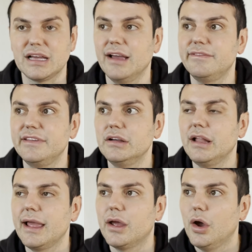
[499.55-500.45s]
I feel
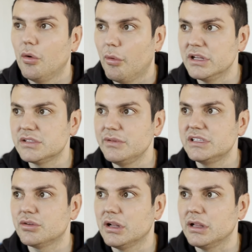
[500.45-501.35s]
like once we
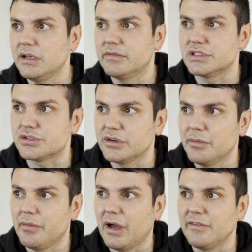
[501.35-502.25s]
sort of leave the
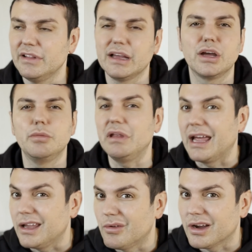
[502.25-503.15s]
strip, I feel like I could be
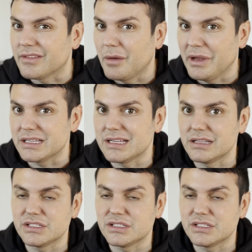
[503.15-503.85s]
anywhere, if that makes sense.